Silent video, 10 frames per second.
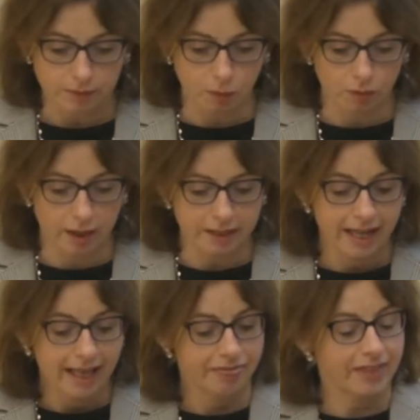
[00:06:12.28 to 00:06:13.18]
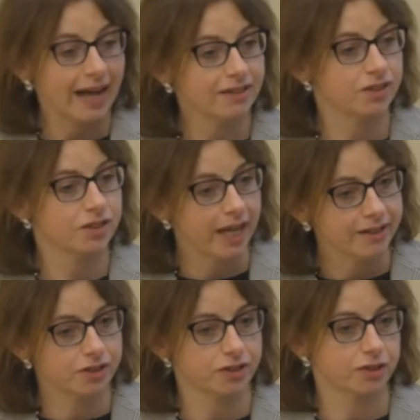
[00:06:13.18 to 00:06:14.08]
All right, that
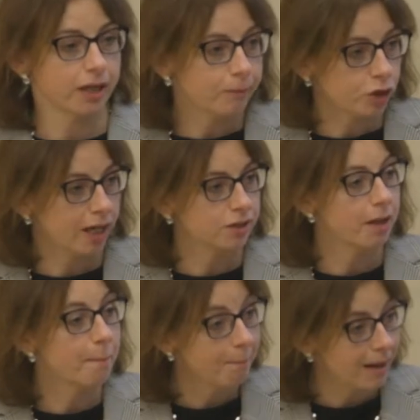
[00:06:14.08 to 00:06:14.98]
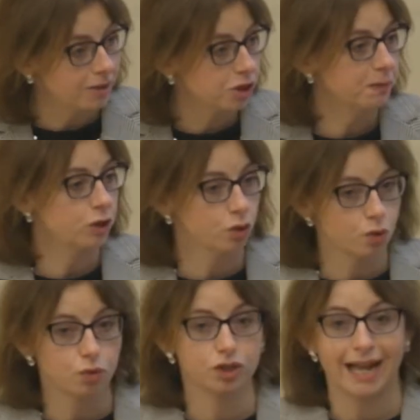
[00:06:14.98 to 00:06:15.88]
sets the subjects that must be
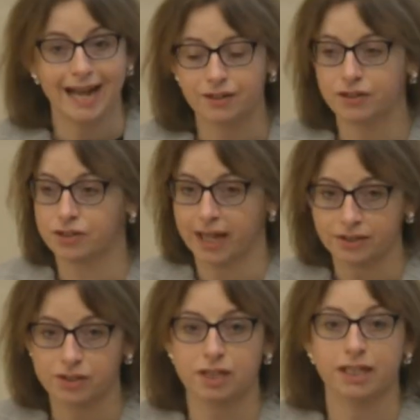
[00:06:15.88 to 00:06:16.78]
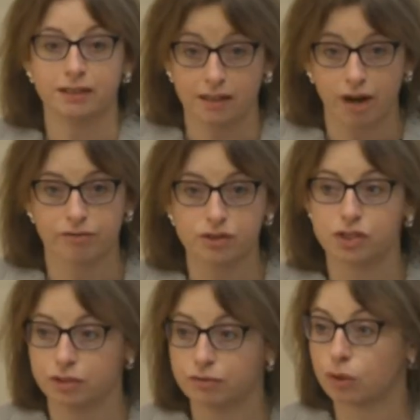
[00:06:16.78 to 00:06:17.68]
taught and assessed in the
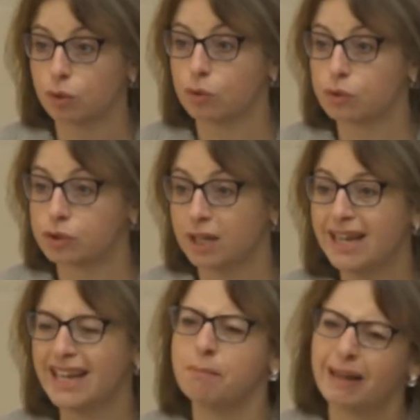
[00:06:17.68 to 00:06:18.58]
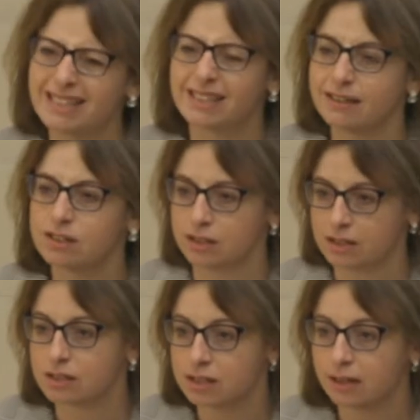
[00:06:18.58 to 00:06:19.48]
currency of the course. It makes sense,
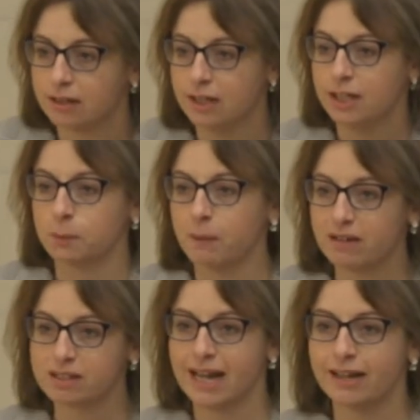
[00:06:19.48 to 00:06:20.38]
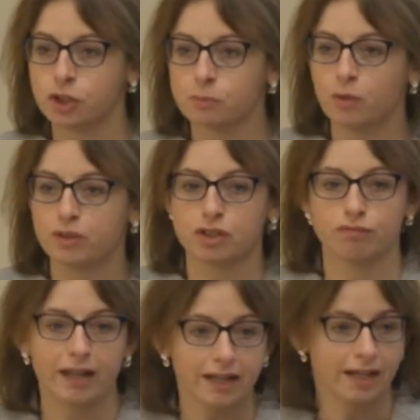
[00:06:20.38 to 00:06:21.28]
doesn't it? The Bar Standards Board is the
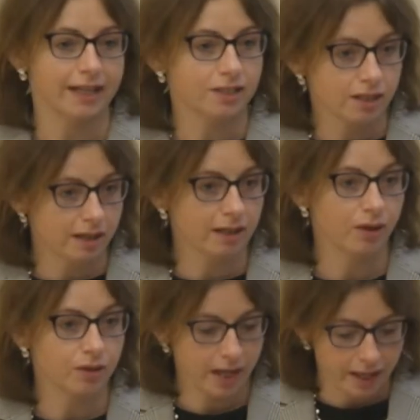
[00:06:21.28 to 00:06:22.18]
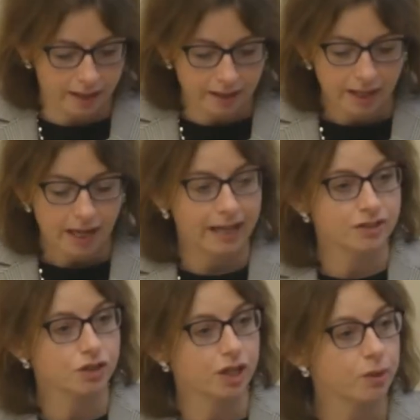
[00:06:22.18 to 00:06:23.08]
regulator, okay, and
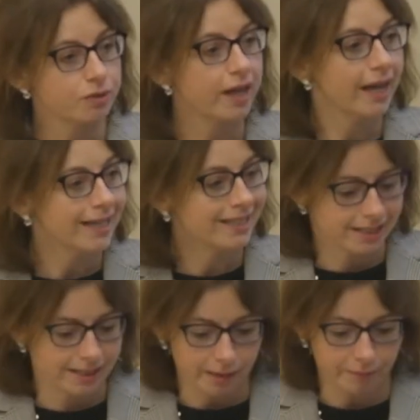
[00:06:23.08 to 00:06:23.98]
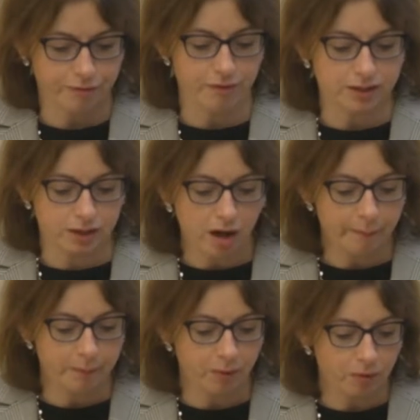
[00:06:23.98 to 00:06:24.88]
so they, for
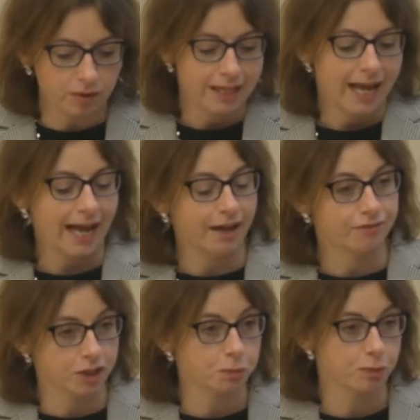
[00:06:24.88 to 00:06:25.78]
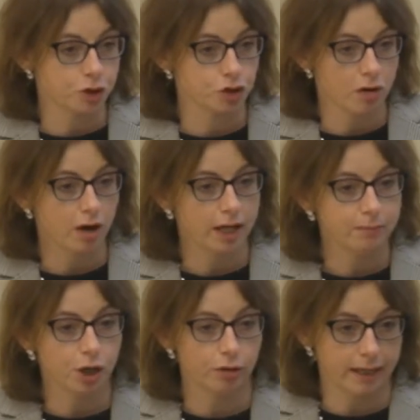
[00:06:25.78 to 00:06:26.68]
example, have this
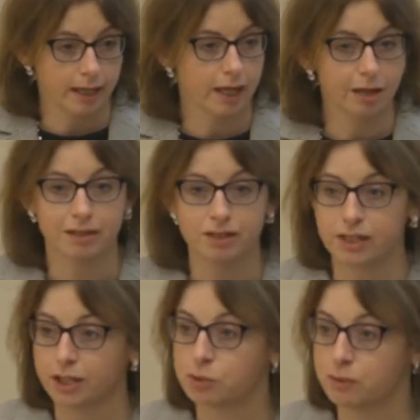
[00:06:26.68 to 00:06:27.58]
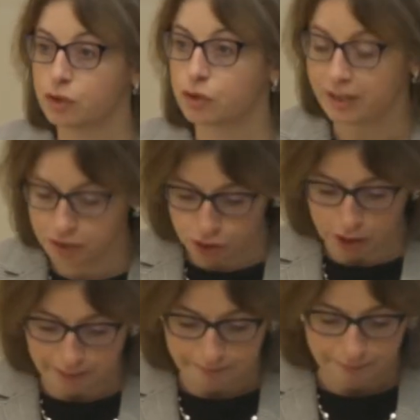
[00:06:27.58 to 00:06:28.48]
prescribed curriculum and assessment
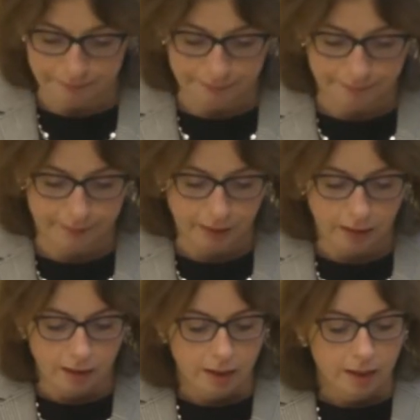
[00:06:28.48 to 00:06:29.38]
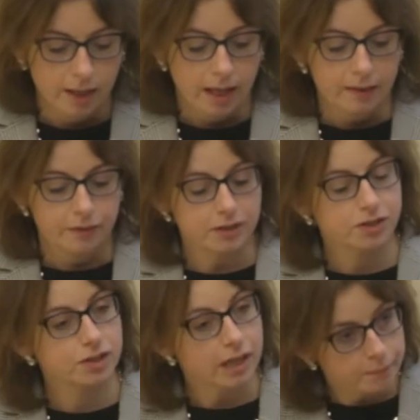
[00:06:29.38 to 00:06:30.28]
strategy. The
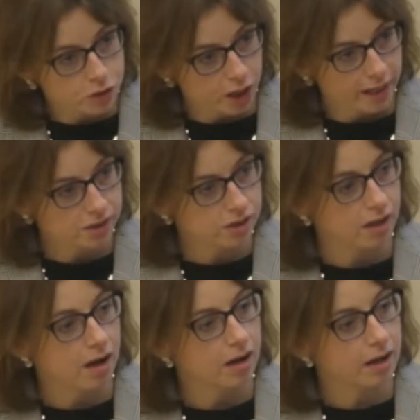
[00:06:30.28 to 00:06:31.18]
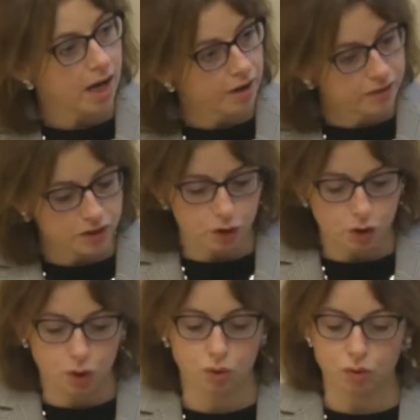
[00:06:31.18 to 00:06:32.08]
subjects that are covered and
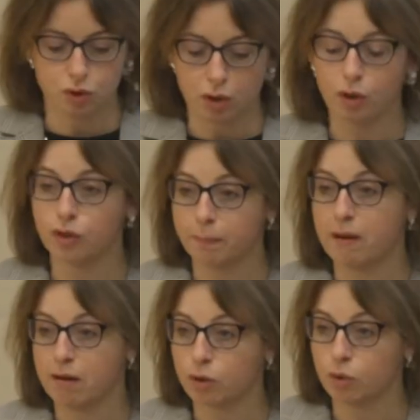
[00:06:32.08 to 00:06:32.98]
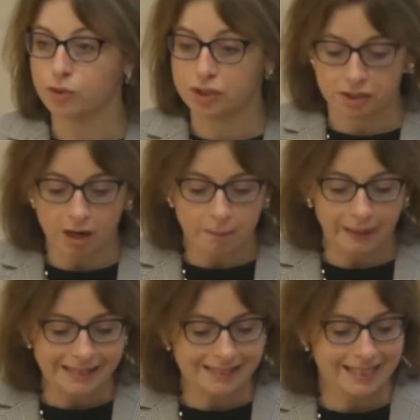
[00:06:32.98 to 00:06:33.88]
taught on the bar courses are
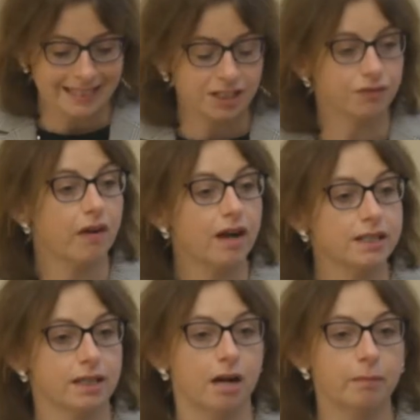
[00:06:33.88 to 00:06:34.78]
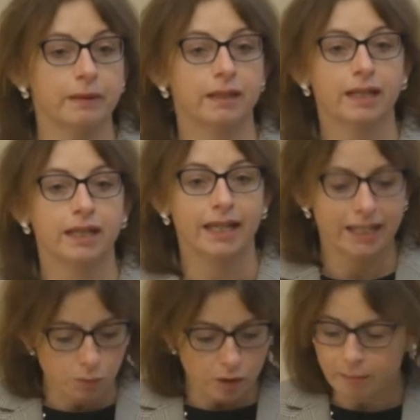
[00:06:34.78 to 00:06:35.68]
basically divided up
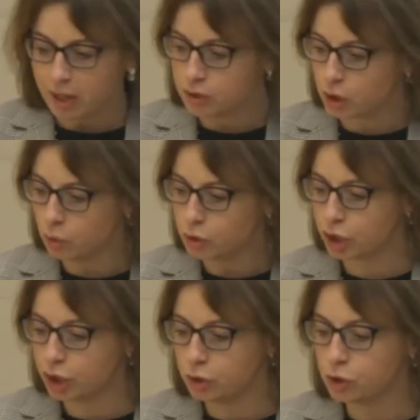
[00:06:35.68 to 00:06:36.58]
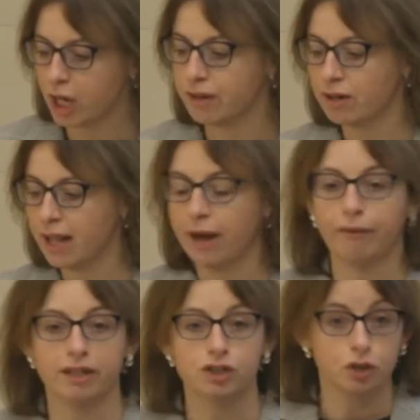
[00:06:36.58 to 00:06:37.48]
in what I'm going to call two general
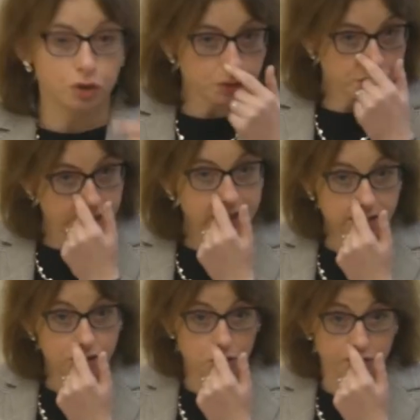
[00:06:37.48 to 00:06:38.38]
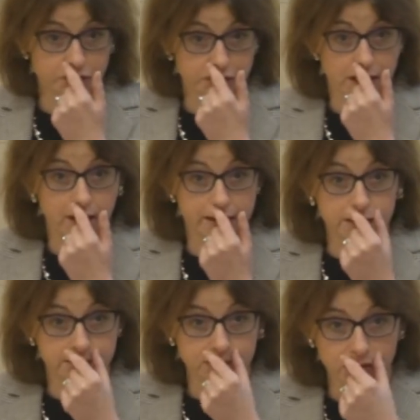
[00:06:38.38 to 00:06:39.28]
areas, and you'll see this on the slide,
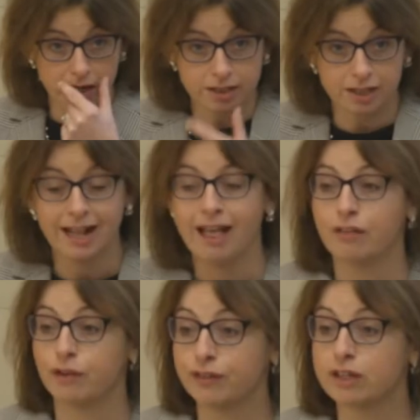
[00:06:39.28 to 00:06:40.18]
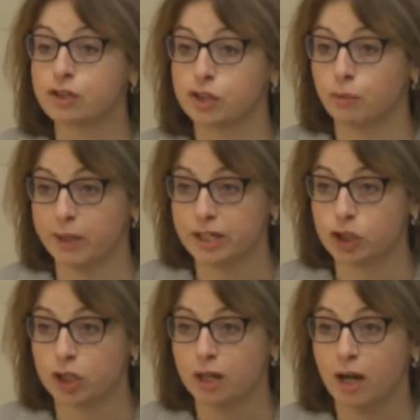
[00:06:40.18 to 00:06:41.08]
all right? The first of
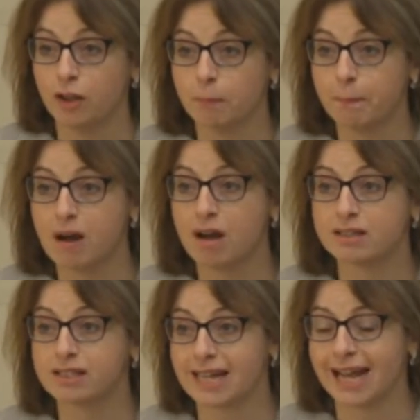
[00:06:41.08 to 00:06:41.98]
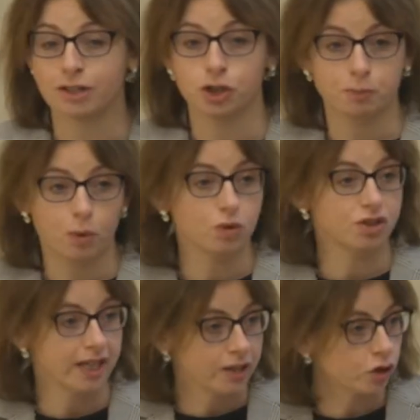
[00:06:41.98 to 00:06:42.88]
which are the Bar Standards Board
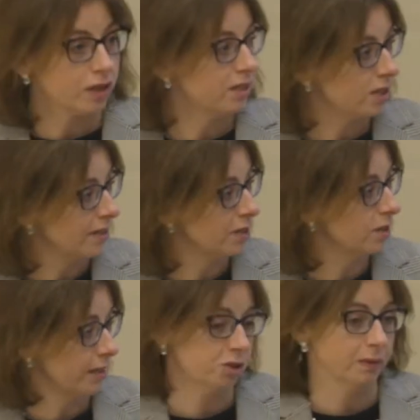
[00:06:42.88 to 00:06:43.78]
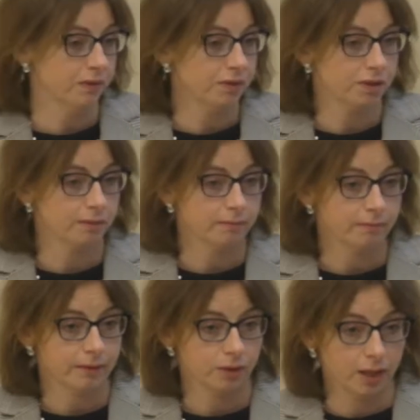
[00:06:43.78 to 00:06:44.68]
centrally set assessments,
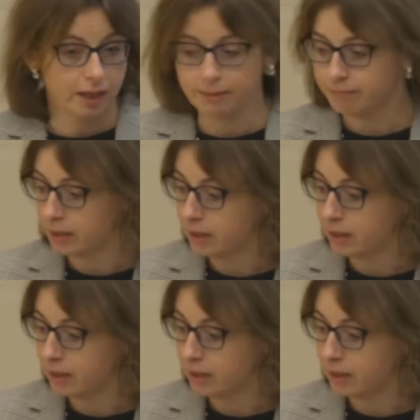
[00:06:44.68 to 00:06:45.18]
okay?